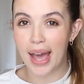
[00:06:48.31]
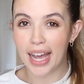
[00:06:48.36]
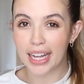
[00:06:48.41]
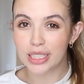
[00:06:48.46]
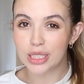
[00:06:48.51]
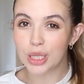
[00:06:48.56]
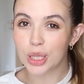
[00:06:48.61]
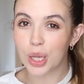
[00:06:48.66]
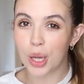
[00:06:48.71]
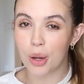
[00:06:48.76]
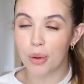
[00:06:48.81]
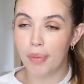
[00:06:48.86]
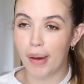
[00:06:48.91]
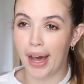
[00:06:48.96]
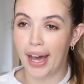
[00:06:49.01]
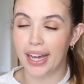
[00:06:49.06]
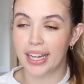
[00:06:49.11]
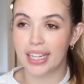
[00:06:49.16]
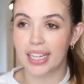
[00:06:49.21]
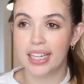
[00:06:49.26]
had to go
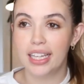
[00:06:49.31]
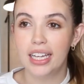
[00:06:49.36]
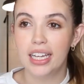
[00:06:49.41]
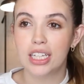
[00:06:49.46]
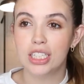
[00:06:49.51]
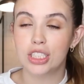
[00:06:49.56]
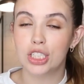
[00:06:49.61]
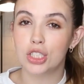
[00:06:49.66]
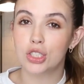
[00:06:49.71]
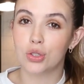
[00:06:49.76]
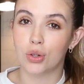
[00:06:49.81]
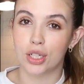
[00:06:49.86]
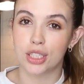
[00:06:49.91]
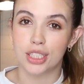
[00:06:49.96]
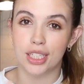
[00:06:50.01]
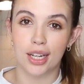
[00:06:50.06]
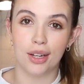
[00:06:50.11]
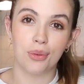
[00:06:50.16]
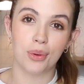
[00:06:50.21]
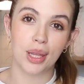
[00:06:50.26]
back to
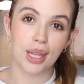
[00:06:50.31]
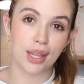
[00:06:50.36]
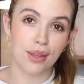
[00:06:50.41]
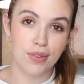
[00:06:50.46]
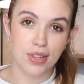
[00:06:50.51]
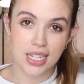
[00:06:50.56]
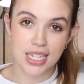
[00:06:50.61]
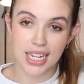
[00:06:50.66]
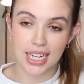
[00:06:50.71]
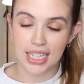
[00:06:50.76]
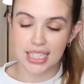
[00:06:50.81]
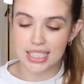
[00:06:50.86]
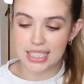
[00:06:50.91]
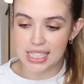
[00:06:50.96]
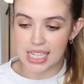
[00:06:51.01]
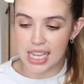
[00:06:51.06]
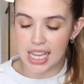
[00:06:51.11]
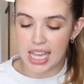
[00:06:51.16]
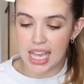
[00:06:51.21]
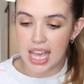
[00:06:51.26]
Georgia. We live in
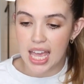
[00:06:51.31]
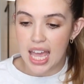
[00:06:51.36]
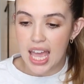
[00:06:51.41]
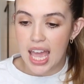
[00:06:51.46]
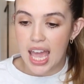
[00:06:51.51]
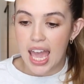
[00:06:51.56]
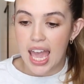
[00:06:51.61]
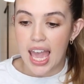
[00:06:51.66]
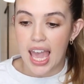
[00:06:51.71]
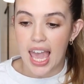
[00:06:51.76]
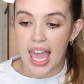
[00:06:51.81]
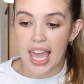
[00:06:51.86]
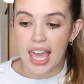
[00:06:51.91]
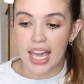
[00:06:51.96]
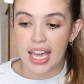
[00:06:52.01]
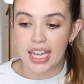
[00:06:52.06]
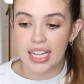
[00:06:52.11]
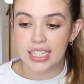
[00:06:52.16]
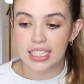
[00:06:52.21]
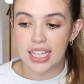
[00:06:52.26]
Tennessee,
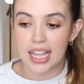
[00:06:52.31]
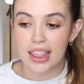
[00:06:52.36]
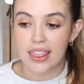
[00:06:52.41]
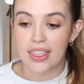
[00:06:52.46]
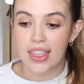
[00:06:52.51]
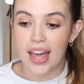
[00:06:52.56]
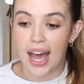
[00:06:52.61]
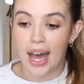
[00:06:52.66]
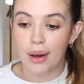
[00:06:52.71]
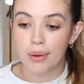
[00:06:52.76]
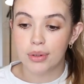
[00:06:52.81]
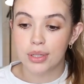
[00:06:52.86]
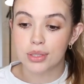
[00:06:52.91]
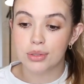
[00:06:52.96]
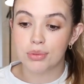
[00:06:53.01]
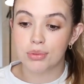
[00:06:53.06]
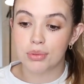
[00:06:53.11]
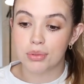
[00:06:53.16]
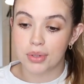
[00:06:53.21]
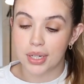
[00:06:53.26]
and that
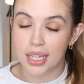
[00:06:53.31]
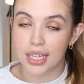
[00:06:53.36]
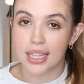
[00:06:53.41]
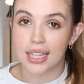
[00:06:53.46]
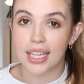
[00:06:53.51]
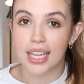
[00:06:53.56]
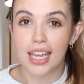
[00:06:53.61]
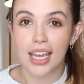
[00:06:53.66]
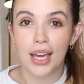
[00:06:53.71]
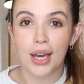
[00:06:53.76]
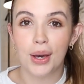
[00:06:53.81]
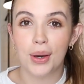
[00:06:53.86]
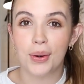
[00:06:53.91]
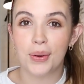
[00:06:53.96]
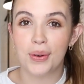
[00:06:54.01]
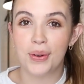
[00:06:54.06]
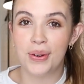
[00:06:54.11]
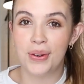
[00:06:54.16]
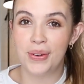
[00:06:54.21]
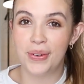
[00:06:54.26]
was really
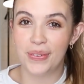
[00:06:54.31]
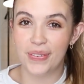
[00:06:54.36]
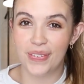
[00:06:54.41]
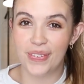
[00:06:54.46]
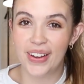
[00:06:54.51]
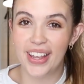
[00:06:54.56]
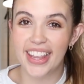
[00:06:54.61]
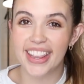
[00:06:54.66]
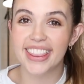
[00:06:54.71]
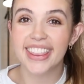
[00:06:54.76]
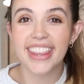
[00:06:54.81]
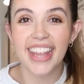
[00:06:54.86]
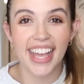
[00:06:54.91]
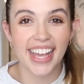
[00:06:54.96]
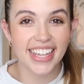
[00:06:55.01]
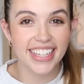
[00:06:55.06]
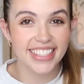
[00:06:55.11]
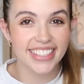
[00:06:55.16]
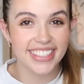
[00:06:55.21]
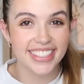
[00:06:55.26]
when
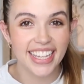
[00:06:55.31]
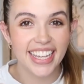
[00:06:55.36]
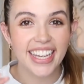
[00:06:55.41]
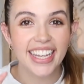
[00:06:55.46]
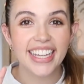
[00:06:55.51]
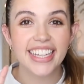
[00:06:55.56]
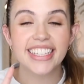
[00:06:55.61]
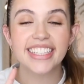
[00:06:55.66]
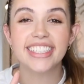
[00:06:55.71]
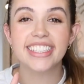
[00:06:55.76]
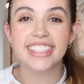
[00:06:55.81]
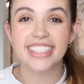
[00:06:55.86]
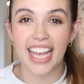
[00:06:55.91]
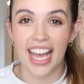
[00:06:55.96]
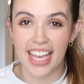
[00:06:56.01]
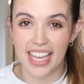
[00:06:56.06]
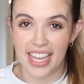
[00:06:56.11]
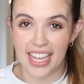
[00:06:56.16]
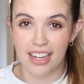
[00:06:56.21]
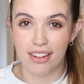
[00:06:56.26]
things
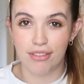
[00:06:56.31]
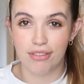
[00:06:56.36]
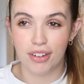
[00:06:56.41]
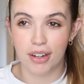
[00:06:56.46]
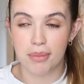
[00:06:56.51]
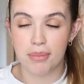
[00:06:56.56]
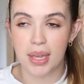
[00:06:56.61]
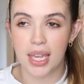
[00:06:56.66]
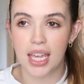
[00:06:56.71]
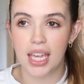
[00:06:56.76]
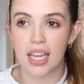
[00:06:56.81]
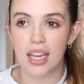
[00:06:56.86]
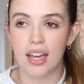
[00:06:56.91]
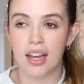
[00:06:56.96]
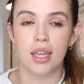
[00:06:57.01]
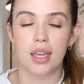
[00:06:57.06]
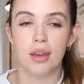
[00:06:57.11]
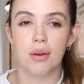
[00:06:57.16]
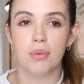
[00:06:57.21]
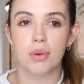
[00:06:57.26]
set in for me.
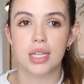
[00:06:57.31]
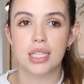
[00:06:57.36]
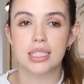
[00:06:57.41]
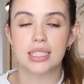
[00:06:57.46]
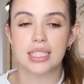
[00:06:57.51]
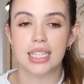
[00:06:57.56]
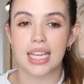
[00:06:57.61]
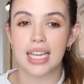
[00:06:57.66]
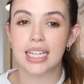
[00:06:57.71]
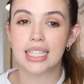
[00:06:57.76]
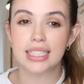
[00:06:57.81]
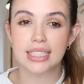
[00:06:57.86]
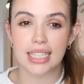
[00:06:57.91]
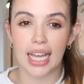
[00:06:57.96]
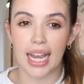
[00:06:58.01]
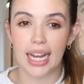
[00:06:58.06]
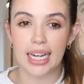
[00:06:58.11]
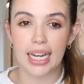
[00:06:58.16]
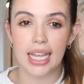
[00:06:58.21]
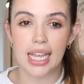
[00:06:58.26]
It was
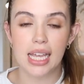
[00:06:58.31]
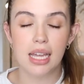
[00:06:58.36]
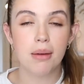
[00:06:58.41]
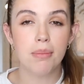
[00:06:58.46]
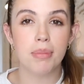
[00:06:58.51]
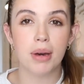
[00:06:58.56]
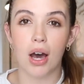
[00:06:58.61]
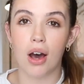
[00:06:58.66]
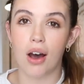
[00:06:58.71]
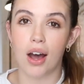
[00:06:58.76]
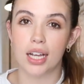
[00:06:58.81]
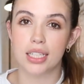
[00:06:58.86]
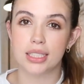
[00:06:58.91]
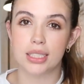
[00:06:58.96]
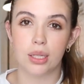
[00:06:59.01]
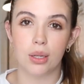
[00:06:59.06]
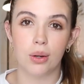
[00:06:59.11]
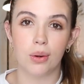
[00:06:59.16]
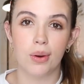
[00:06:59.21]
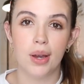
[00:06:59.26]
exciting, but
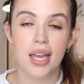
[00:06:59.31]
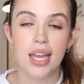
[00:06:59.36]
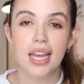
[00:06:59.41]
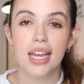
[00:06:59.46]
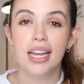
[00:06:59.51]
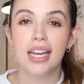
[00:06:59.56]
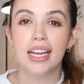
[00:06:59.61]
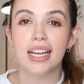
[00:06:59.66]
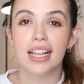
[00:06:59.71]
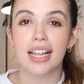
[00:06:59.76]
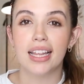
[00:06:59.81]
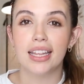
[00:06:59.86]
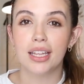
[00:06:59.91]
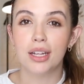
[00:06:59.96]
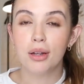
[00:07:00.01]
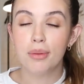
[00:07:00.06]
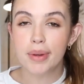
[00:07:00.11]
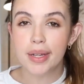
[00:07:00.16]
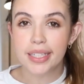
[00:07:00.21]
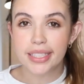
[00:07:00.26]
also a
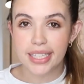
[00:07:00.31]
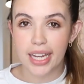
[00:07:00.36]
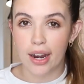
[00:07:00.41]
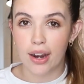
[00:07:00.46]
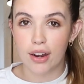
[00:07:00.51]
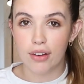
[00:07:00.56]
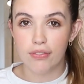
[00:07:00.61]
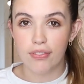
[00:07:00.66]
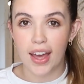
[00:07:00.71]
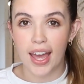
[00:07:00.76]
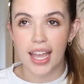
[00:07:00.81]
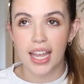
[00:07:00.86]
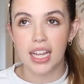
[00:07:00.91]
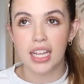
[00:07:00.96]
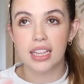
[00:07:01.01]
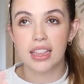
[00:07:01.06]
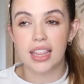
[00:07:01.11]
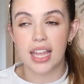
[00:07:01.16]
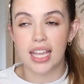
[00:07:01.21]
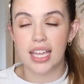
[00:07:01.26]
little bit
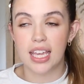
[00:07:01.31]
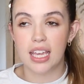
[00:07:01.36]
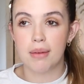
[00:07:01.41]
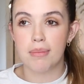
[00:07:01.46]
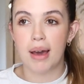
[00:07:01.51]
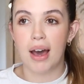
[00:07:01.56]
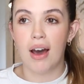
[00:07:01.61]
terrifying, thinking